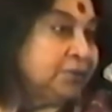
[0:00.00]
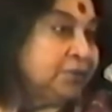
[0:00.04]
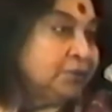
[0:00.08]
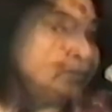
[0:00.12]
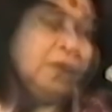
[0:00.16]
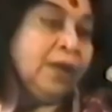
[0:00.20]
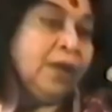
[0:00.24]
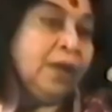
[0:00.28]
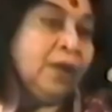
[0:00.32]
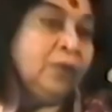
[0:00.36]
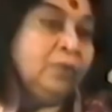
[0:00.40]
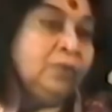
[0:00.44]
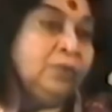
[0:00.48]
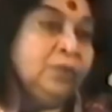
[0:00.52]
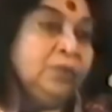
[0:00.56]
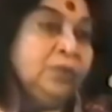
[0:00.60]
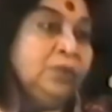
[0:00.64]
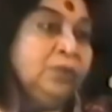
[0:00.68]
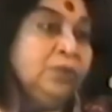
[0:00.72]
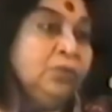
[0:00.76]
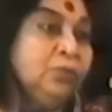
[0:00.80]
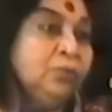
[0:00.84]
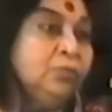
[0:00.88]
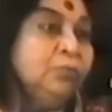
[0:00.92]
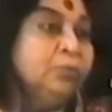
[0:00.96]
Now the
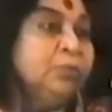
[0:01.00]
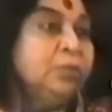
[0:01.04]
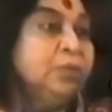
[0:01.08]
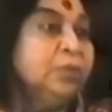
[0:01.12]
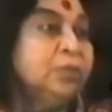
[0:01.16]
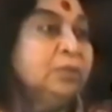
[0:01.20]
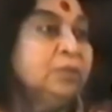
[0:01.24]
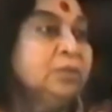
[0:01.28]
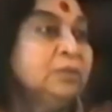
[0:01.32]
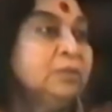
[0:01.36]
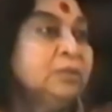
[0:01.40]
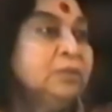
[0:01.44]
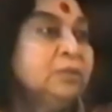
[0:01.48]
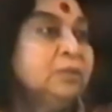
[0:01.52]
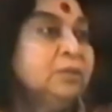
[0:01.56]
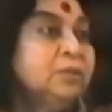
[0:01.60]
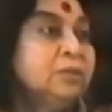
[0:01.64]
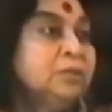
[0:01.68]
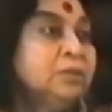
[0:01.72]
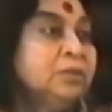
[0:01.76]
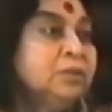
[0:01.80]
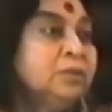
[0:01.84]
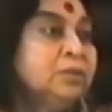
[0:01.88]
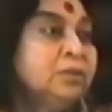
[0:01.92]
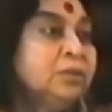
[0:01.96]
new work
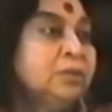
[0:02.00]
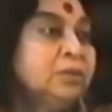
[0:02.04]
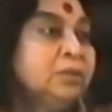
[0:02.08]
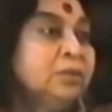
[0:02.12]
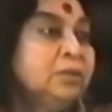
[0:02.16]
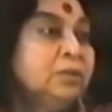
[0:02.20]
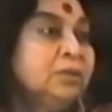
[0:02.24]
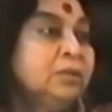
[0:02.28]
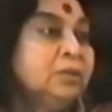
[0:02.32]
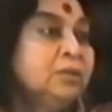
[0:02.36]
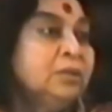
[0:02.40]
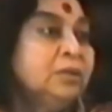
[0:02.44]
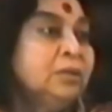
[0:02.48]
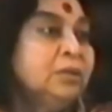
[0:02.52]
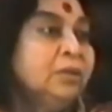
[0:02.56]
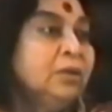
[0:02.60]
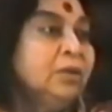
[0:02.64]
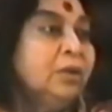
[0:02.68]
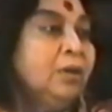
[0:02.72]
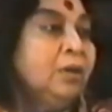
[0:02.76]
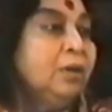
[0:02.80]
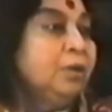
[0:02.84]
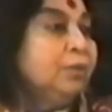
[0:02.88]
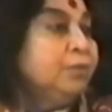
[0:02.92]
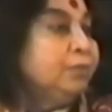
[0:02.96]

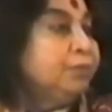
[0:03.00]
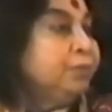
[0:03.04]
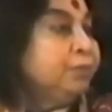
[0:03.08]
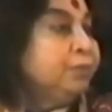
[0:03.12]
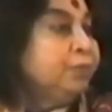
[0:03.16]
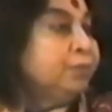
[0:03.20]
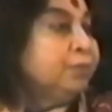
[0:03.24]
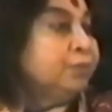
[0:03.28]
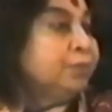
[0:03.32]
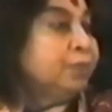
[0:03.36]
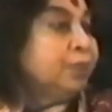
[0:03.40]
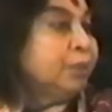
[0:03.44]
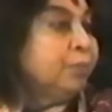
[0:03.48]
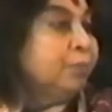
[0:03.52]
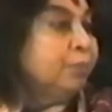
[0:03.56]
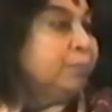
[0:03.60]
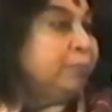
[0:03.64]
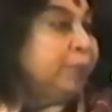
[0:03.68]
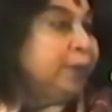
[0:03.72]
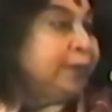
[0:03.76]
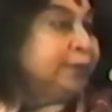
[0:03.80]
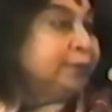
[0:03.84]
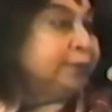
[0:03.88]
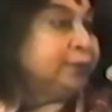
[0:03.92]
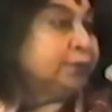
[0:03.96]
of
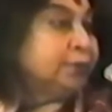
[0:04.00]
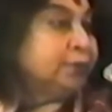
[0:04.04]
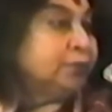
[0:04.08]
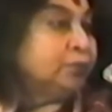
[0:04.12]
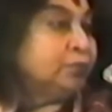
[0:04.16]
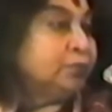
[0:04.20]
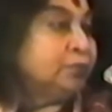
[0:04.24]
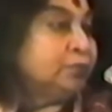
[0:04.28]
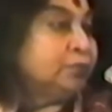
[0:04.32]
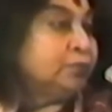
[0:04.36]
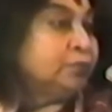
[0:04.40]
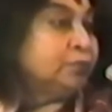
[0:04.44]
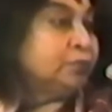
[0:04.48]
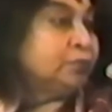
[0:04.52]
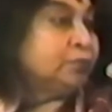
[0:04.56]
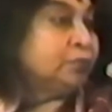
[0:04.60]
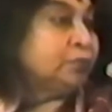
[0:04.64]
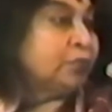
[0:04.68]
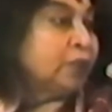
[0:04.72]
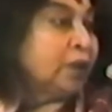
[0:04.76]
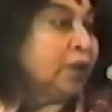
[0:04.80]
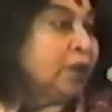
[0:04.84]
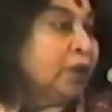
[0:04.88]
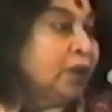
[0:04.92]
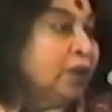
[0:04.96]
compassion,
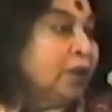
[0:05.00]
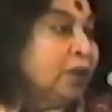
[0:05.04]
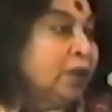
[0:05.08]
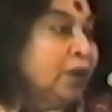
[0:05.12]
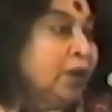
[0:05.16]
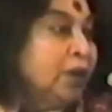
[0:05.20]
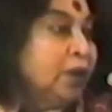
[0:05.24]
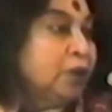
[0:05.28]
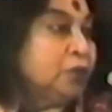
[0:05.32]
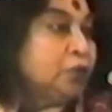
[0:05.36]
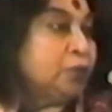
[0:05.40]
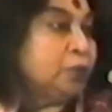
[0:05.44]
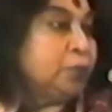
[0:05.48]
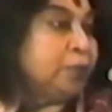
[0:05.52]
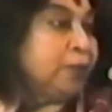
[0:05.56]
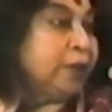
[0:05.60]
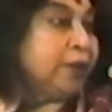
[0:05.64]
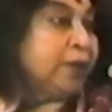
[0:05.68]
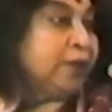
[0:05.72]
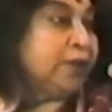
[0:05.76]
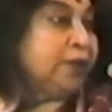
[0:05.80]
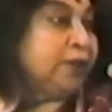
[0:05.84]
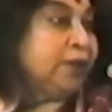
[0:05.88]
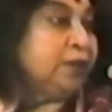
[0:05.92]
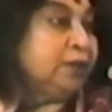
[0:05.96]
of
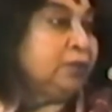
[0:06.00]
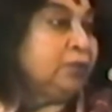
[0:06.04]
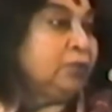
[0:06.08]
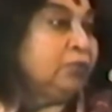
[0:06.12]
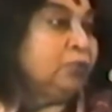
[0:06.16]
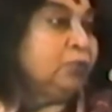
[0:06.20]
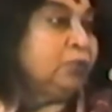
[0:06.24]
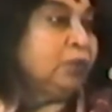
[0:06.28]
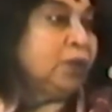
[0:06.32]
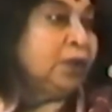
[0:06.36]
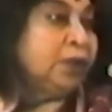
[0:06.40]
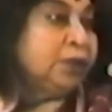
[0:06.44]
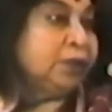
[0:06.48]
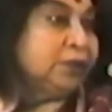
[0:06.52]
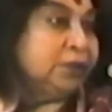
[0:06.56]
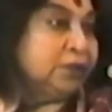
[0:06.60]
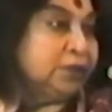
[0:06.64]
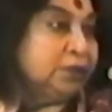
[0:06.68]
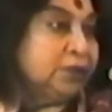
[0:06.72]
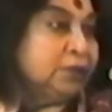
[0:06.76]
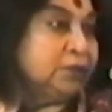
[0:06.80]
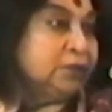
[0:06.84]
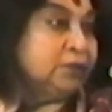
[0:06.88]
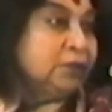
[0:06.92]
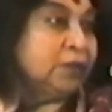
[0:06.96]
spreading it to
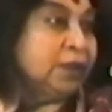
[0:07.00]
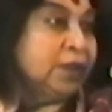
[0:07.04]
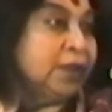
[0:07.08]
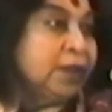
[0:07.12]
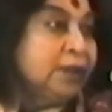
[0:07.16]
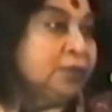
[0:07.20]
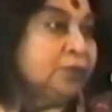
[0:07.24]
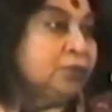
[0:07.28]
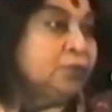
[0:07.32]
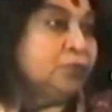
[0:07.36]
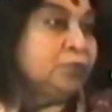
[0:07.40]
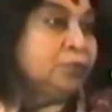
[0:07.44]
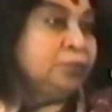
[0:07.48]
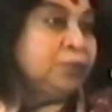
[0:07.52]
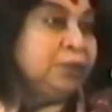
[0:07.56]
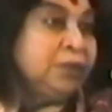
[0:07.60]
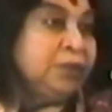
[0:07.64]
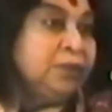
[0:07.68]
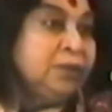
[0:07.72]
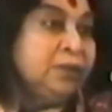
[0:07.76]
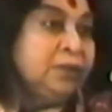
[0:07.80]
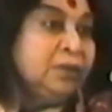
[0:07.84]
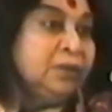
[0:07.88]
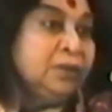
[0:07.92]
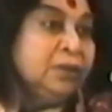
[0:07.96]
others, has to
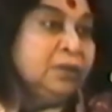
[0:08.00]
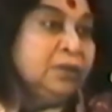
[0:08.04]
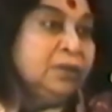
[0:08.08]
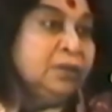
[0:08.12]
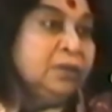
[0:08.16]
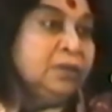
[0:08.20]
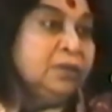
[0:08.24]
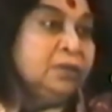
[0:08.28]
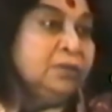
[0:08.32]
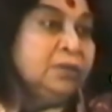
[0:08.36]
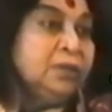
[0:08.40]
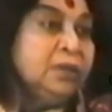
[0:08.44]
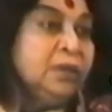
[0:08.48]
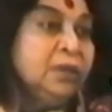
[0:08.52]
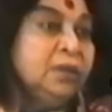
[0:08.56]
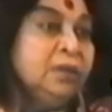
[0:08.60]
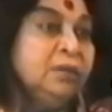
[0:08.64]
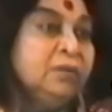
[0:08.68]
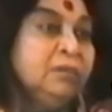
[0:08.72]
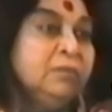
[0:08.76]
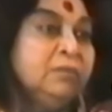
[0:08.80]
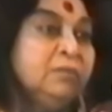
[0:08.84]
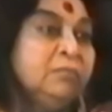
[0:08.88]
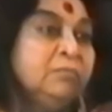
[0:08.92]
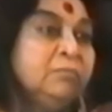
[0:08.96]
be
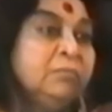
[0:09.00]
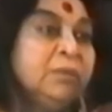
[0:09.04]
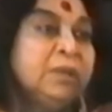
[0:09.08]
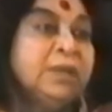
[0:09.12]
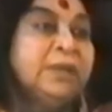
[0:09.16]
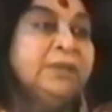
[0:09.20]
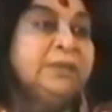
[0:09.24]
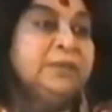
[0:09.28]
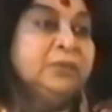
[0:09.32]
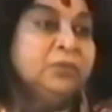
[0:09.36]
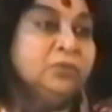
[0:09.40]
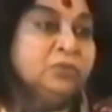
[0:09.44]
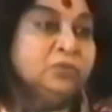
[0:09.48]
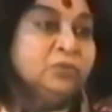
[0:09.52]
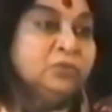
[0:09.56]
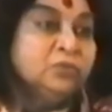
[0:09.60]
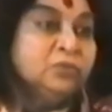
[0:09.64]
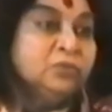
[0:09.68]
done by you.